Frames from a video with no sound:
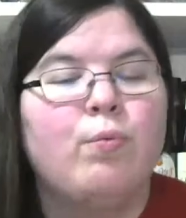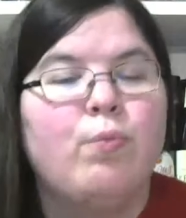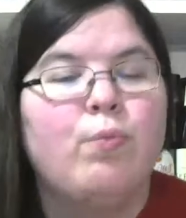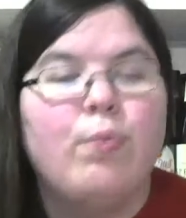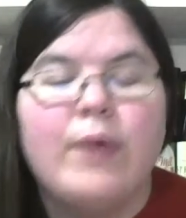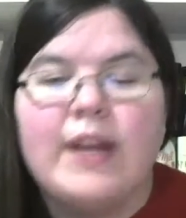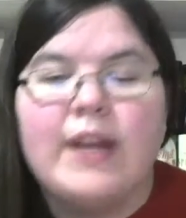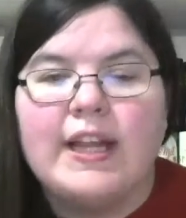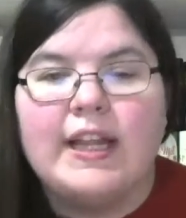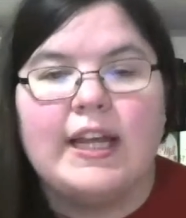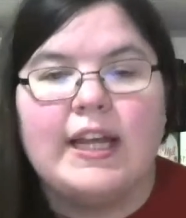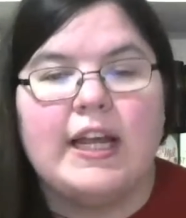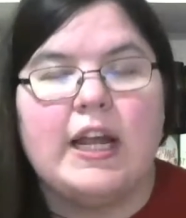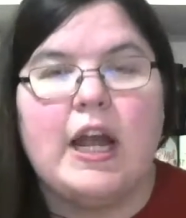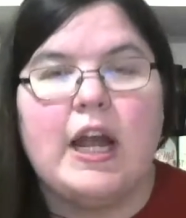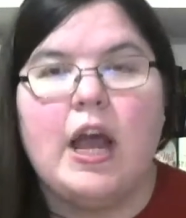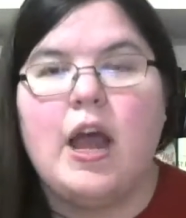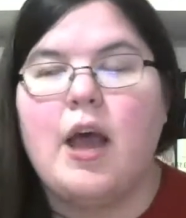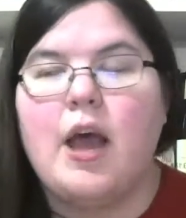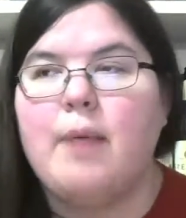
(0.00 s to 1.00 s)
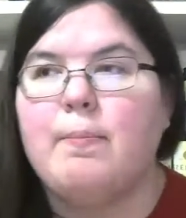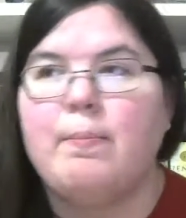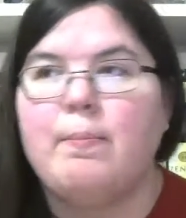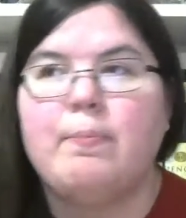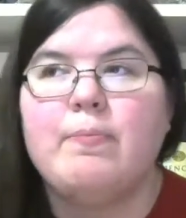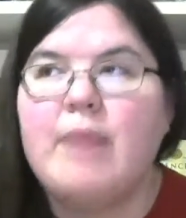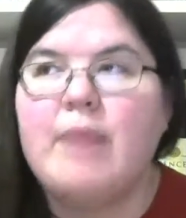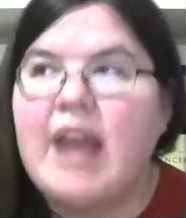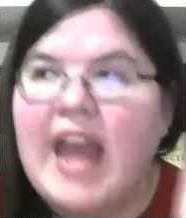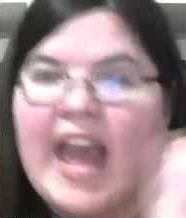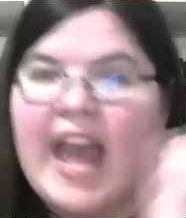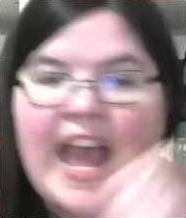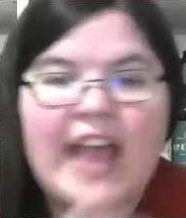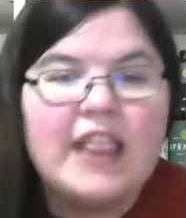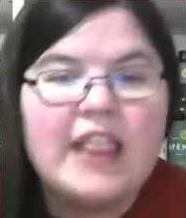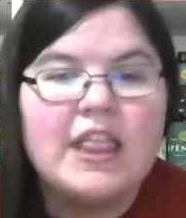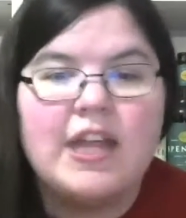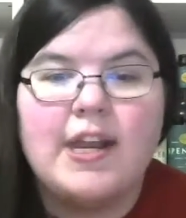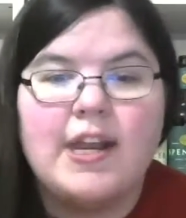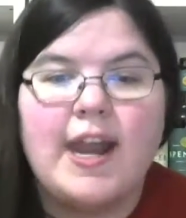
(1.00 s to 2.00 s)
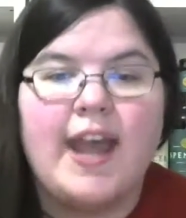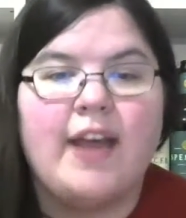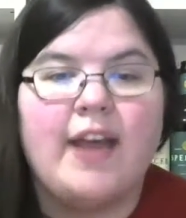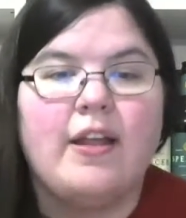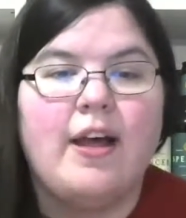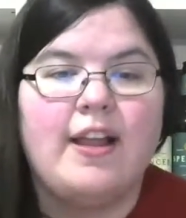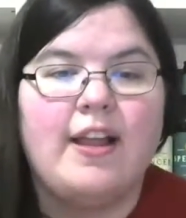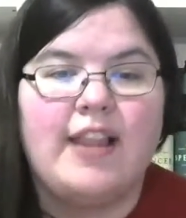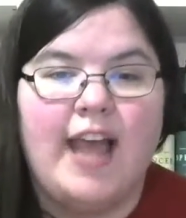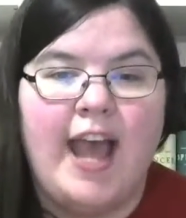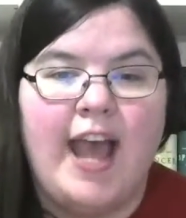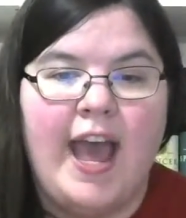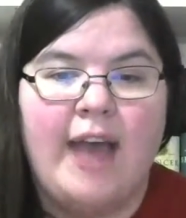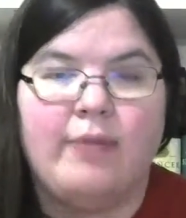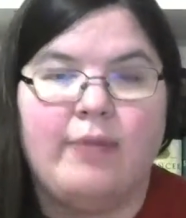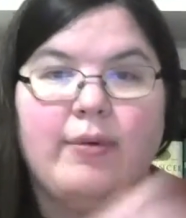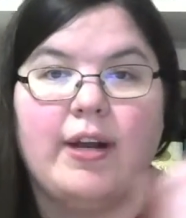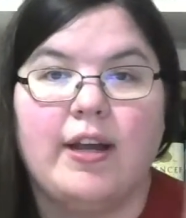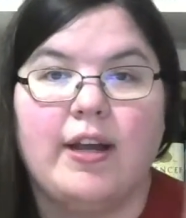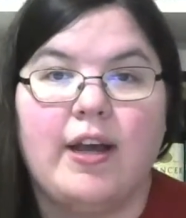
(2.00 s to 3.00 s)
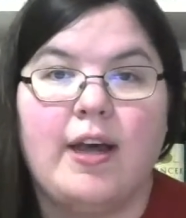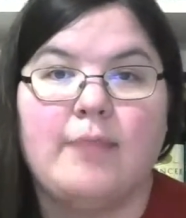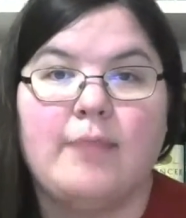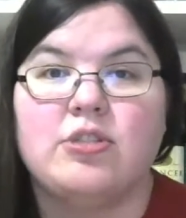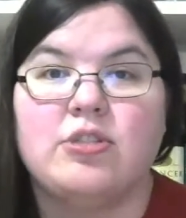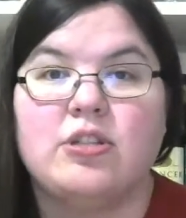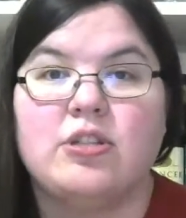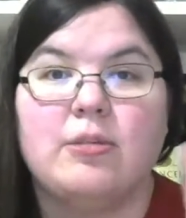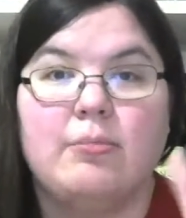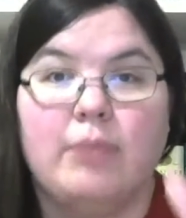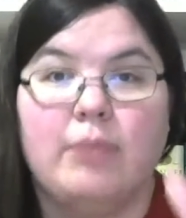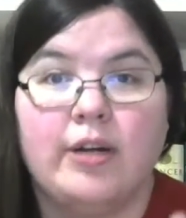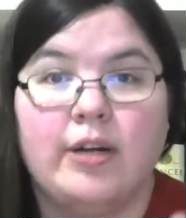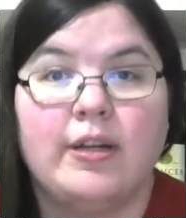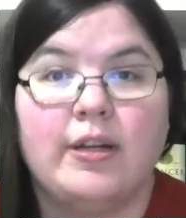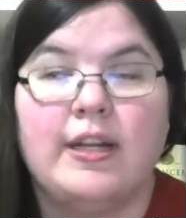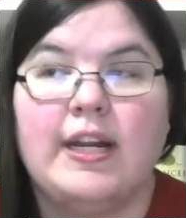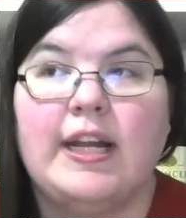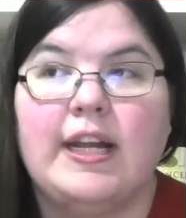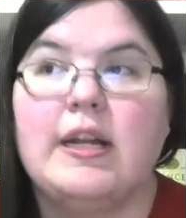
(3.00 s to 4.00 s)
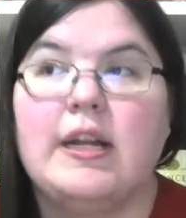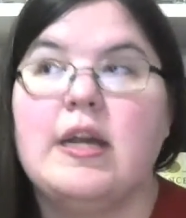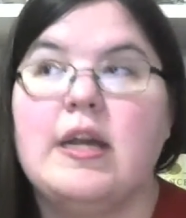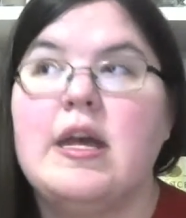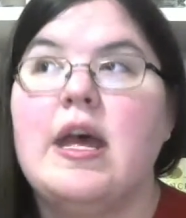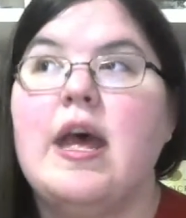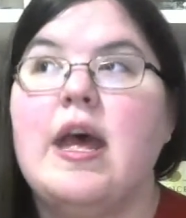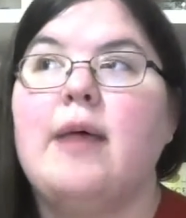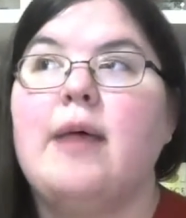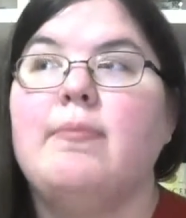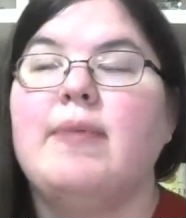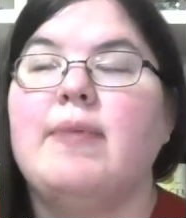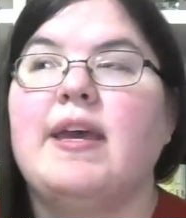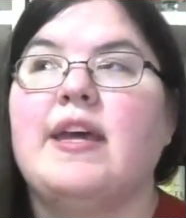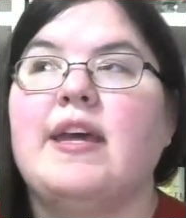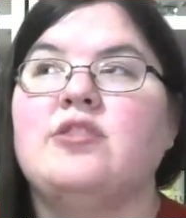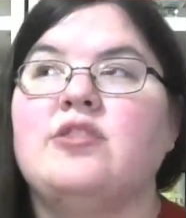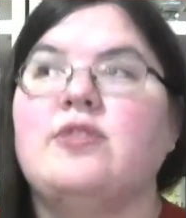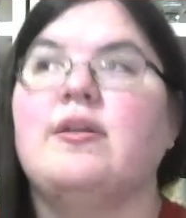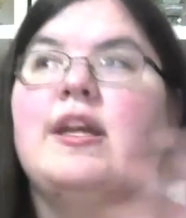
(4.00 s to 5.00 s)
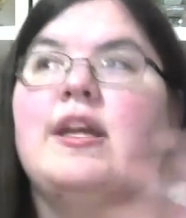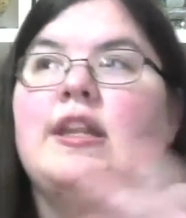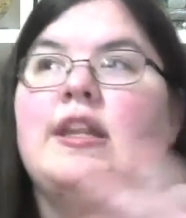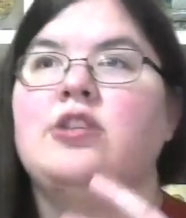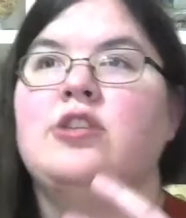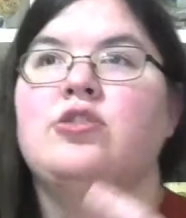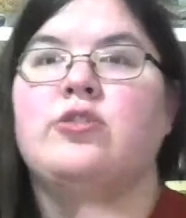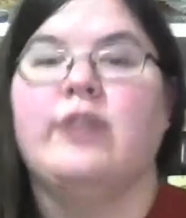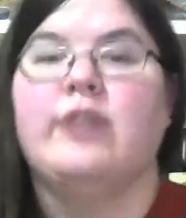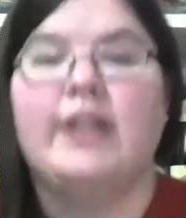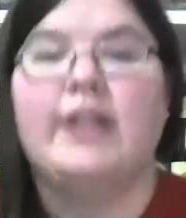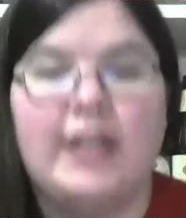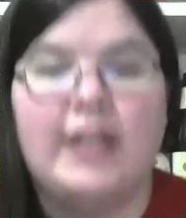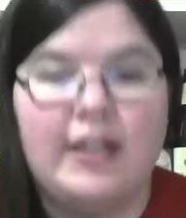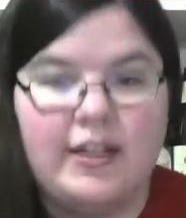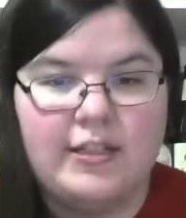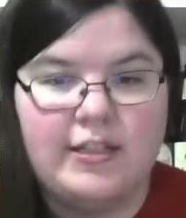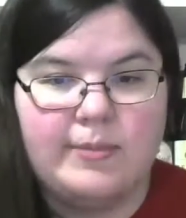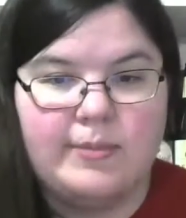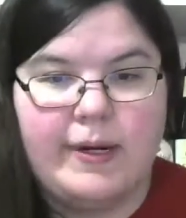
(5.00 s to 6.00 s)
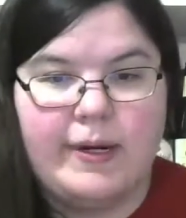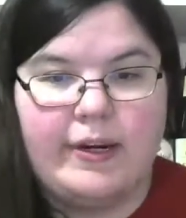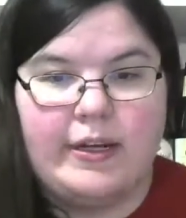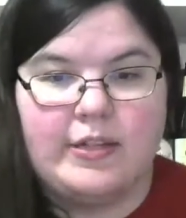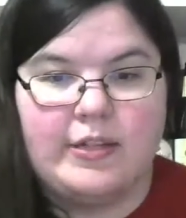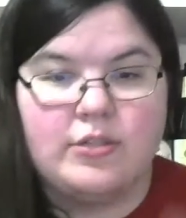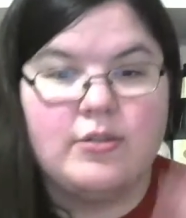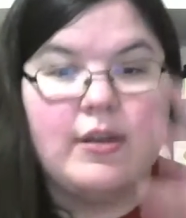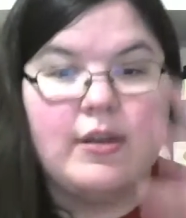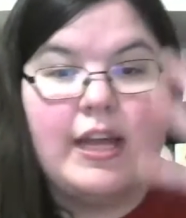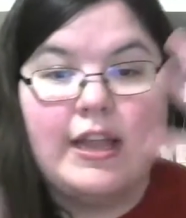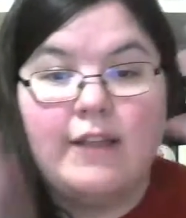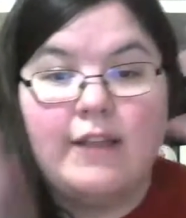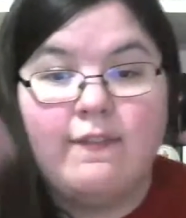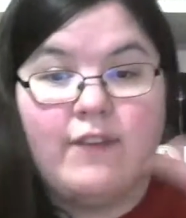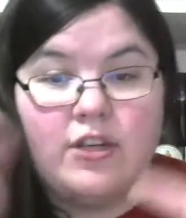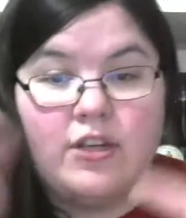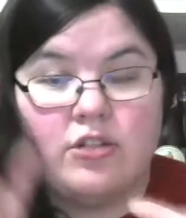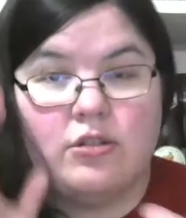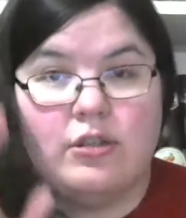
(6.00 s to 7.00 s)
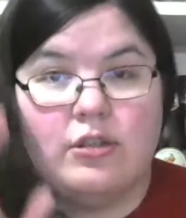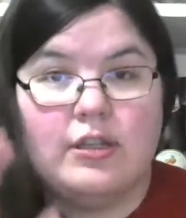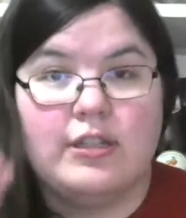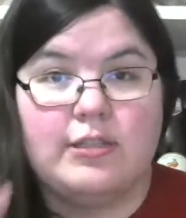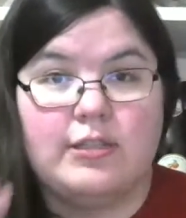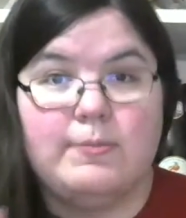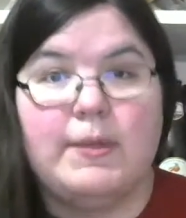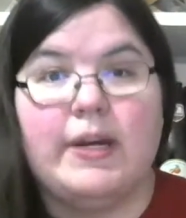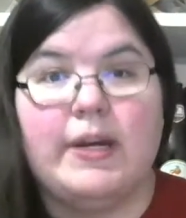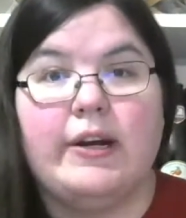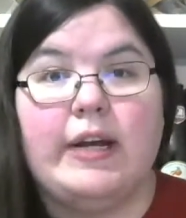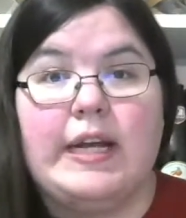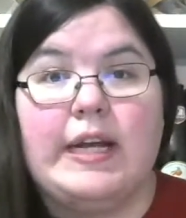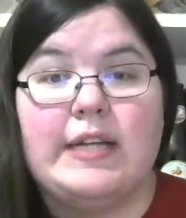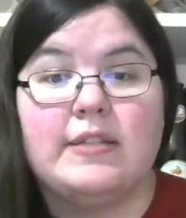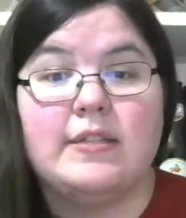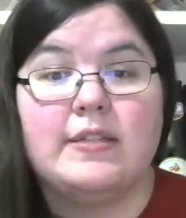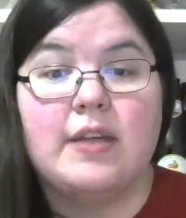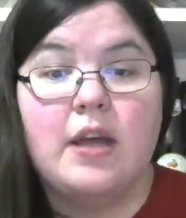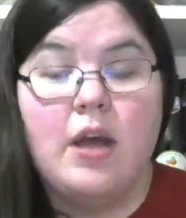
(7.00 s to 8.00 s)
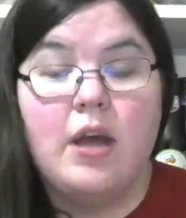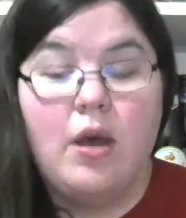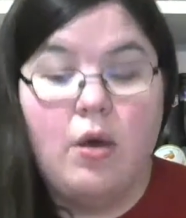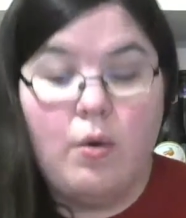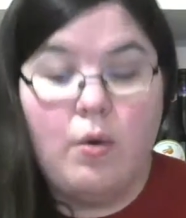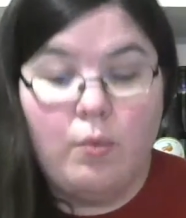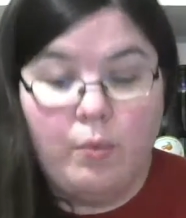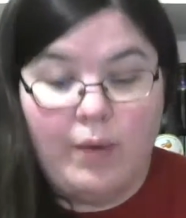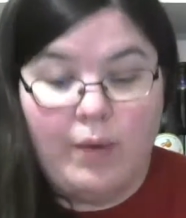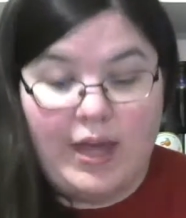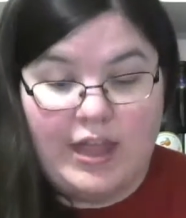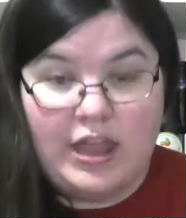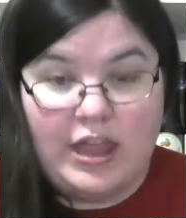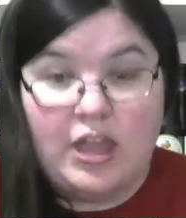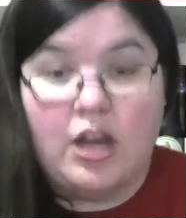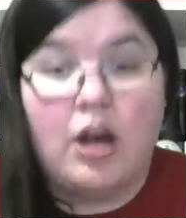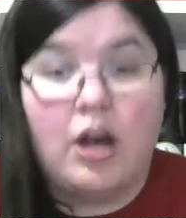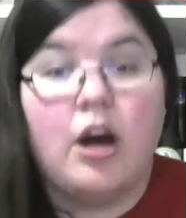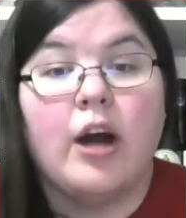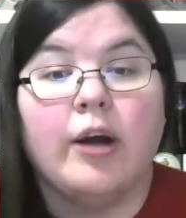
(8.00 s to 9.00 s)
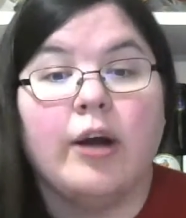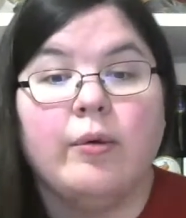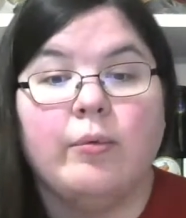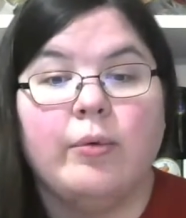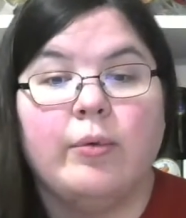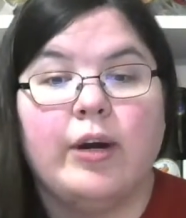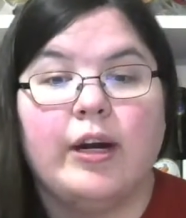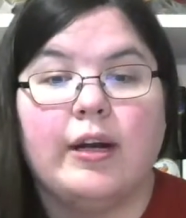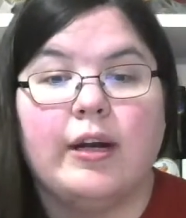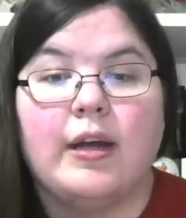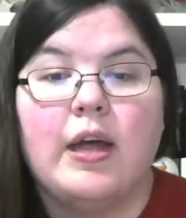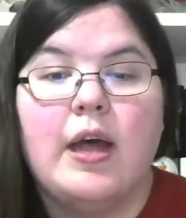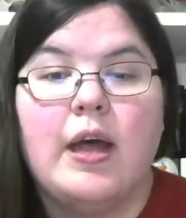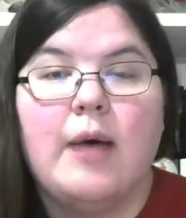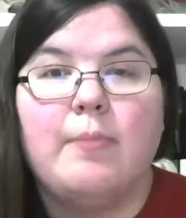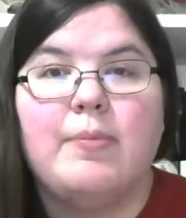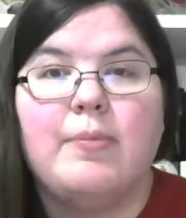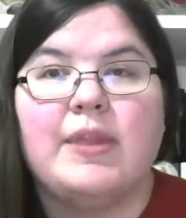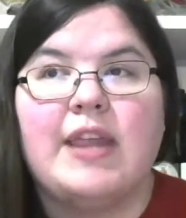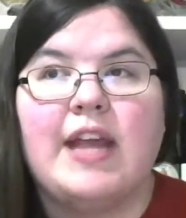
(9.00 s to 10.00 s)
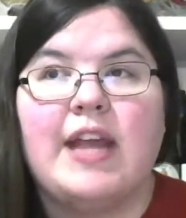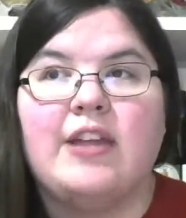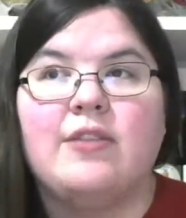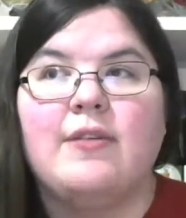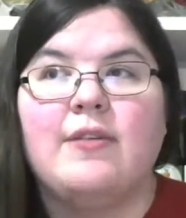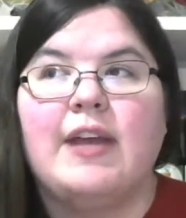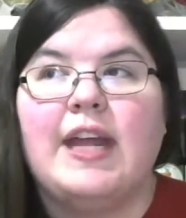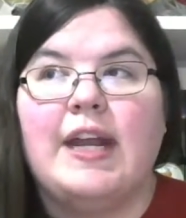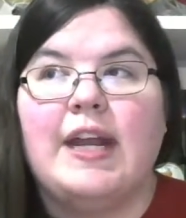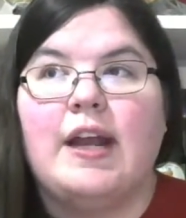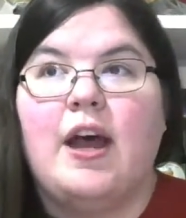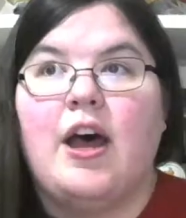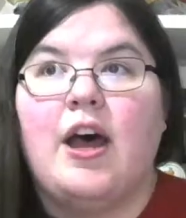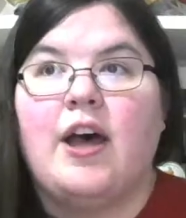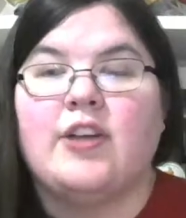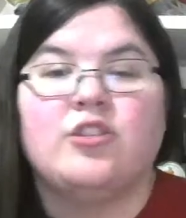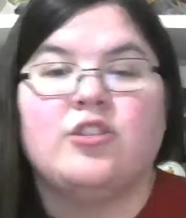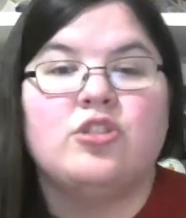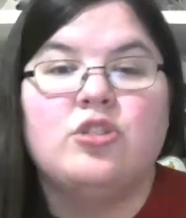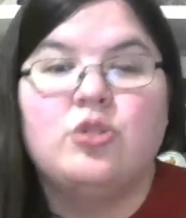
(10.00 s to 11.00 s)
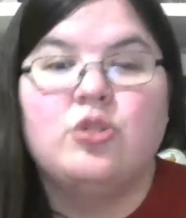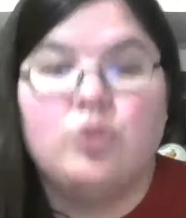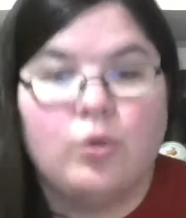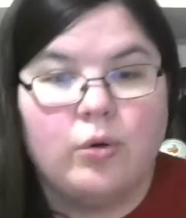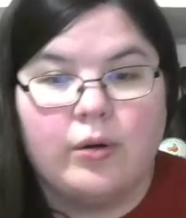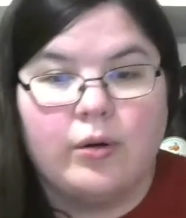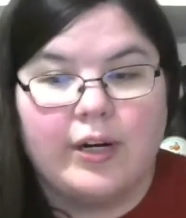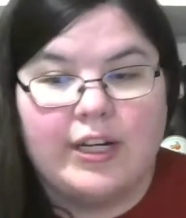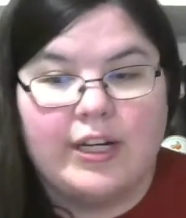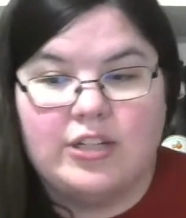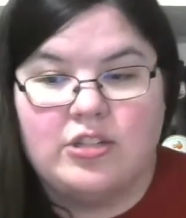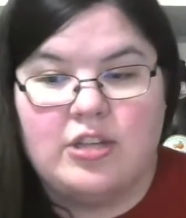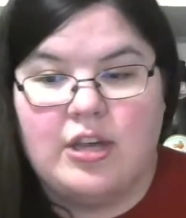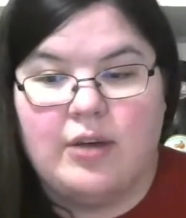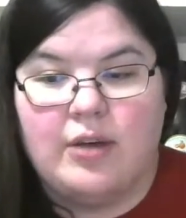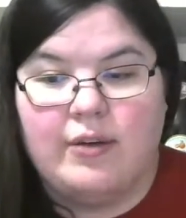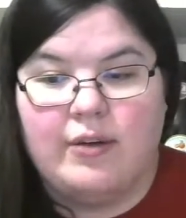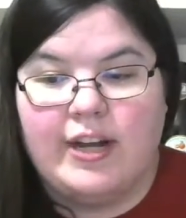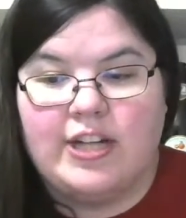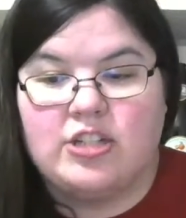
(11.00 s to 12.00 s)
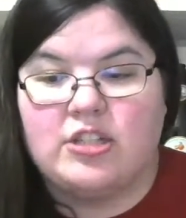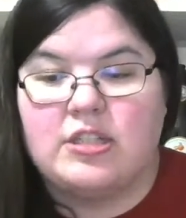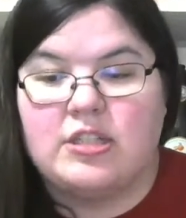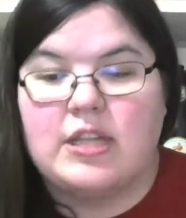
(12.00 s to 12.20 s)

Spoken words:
really hit the nail on the head when it comes to marketing, because you get the drinking experience, you get the visual experience with the artwork, but then you get a story too. And